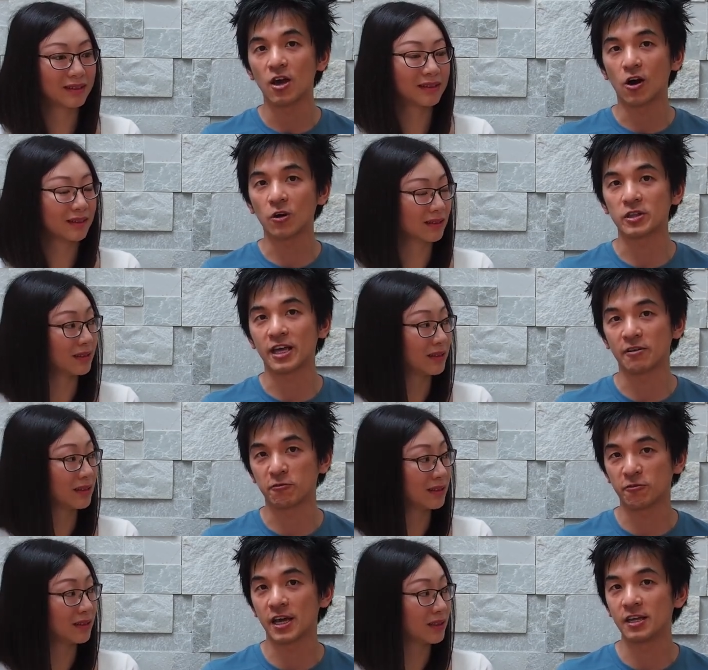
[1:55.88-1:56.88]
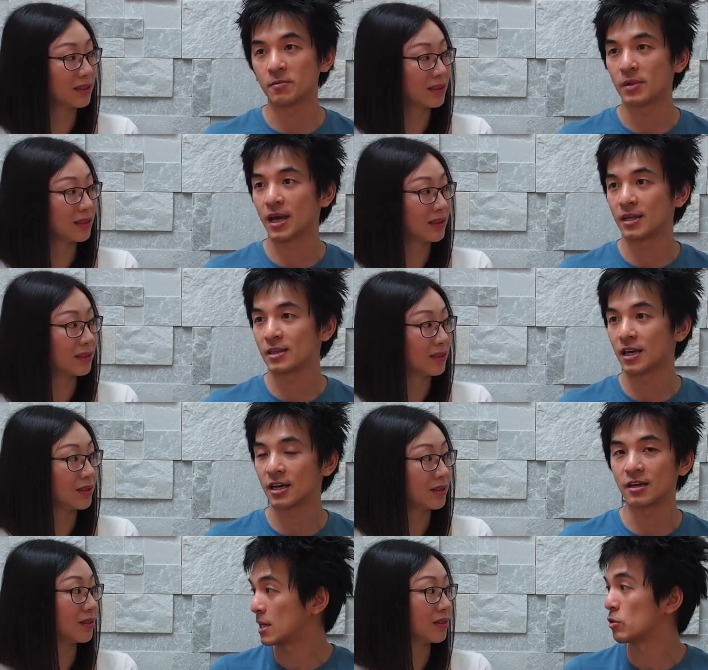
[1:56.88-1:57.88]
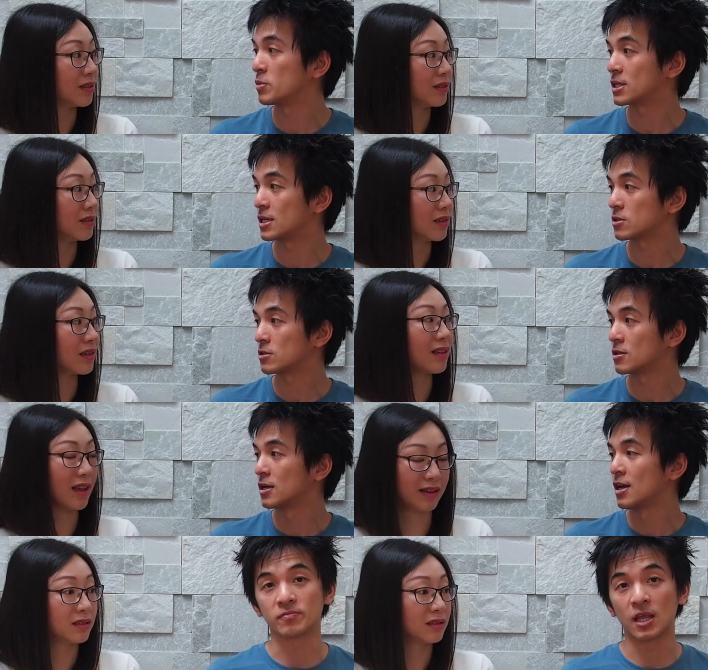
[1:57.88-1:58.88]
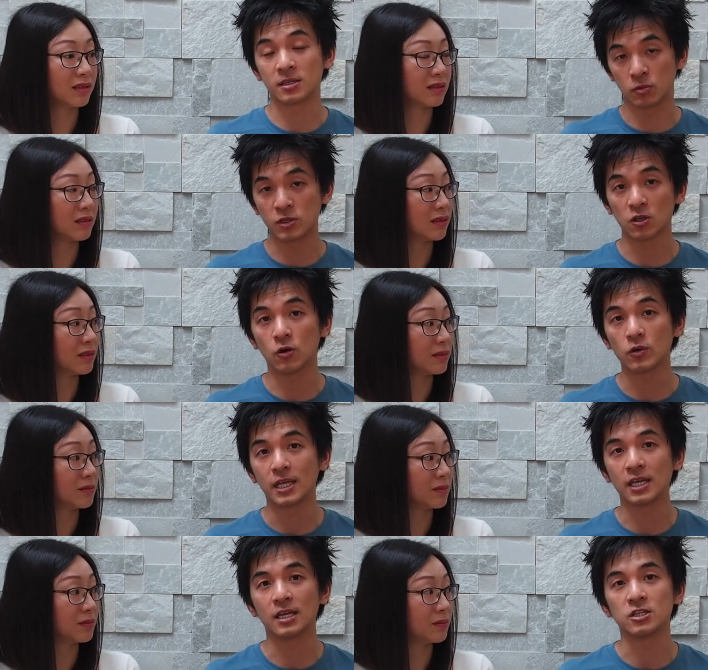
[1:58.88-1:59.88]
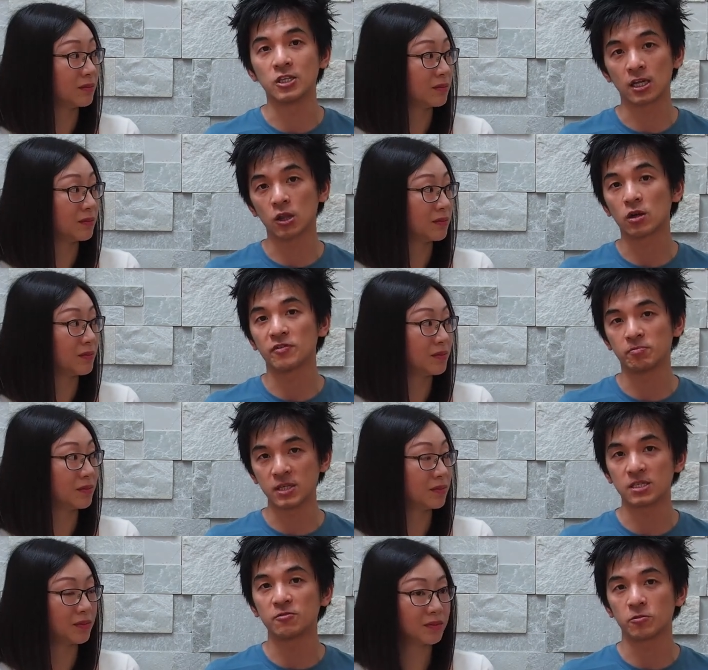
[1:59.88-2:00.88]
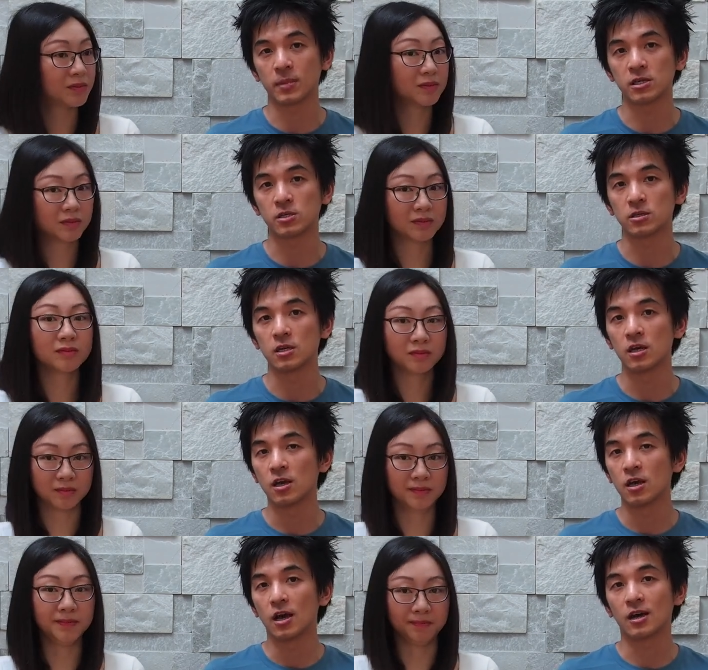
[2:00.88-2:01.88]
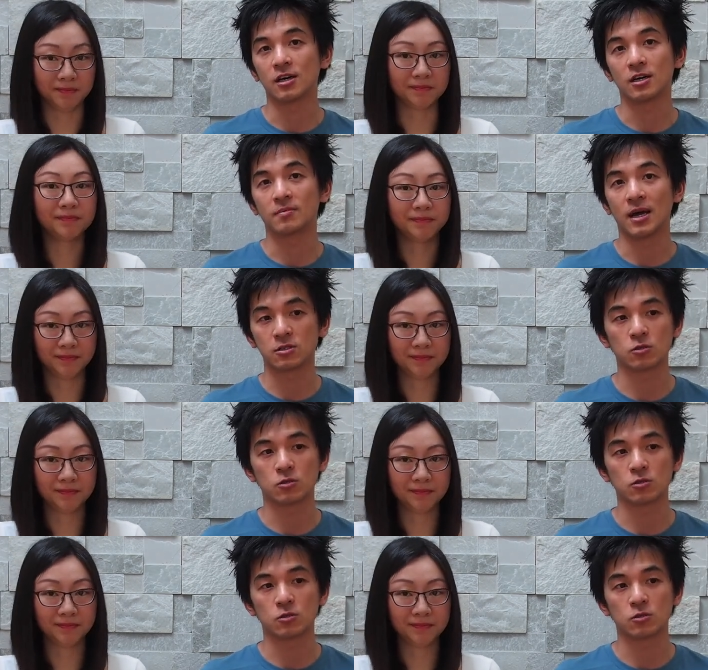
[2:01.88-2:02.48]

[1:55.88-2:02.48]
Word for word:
Speaker 1: on that fame and that reputation. Yeah. As a result, is you get a lot of misinformation mm. um, as